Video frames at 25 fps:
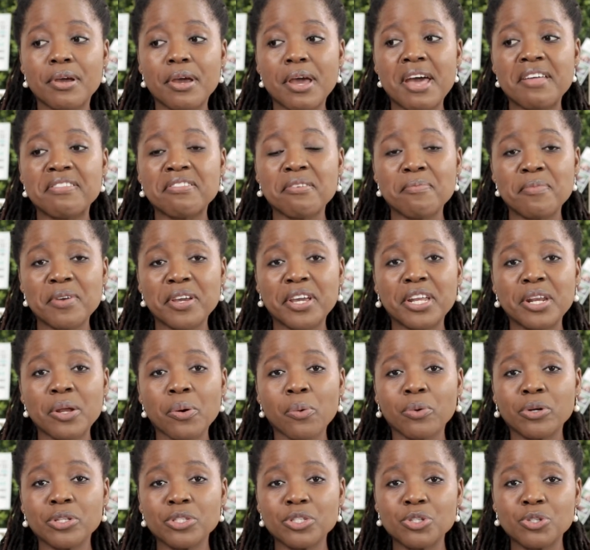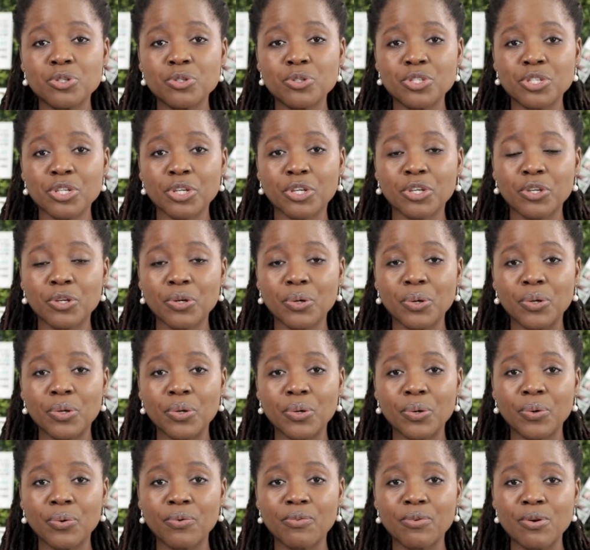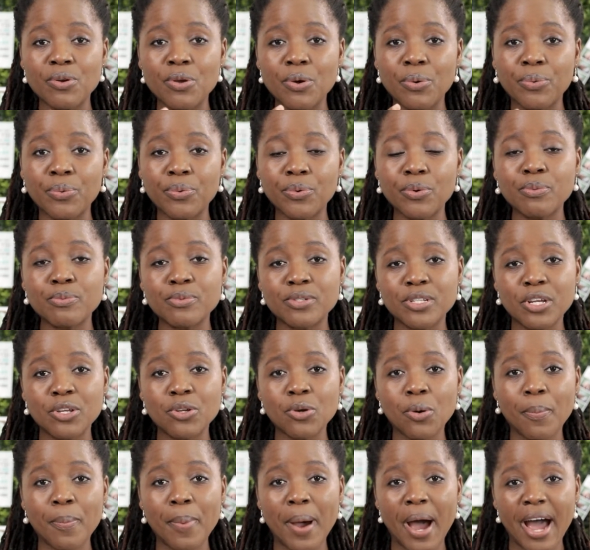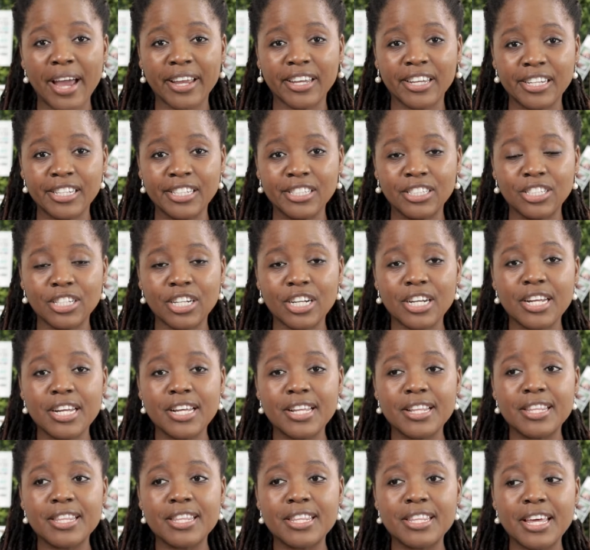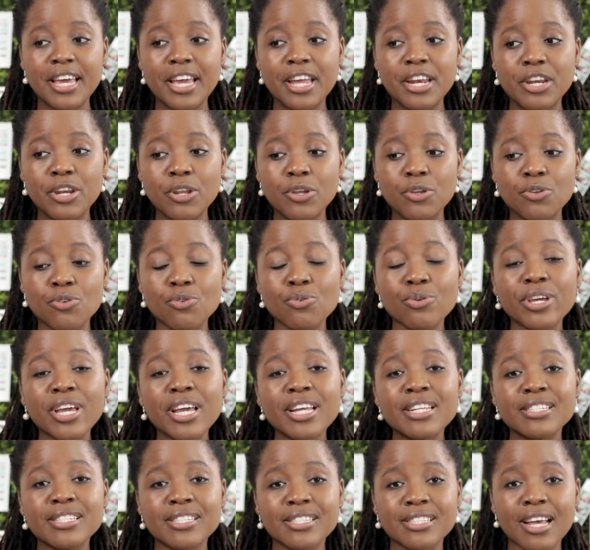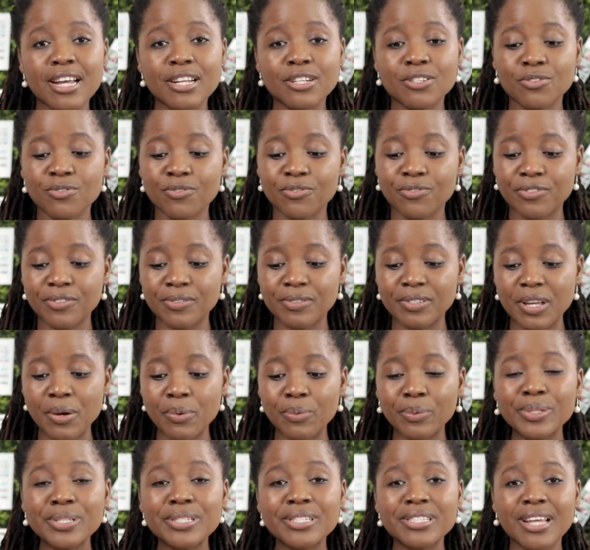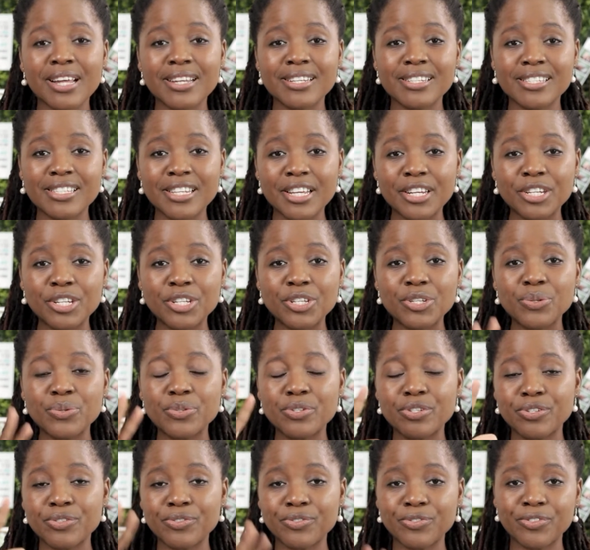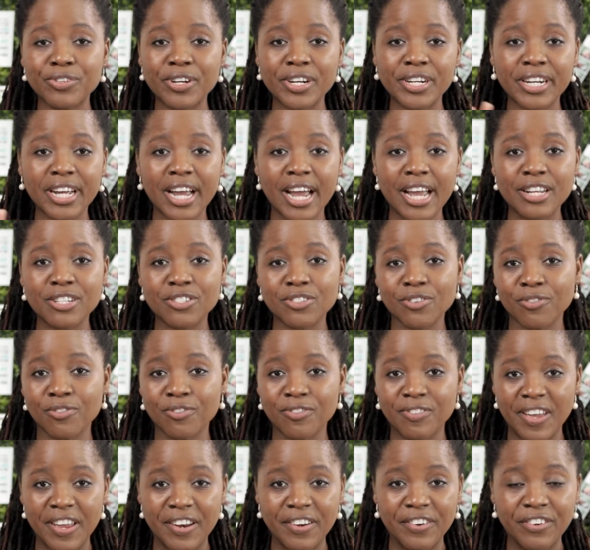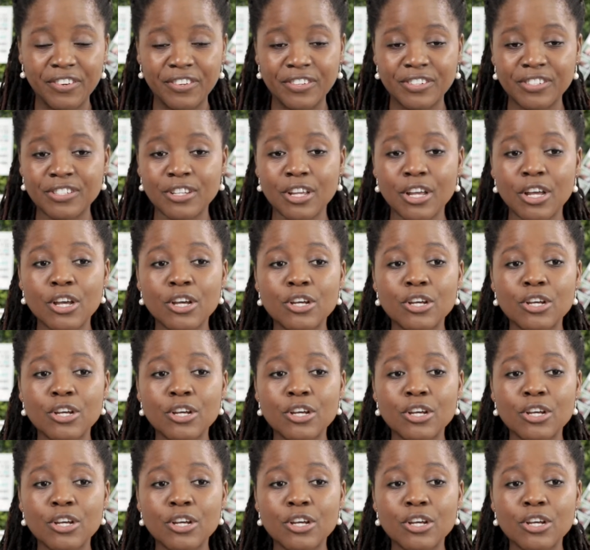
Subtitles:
at the beginning, once you secure your rooms and your package, then you can they will start sending you different kinds of vendors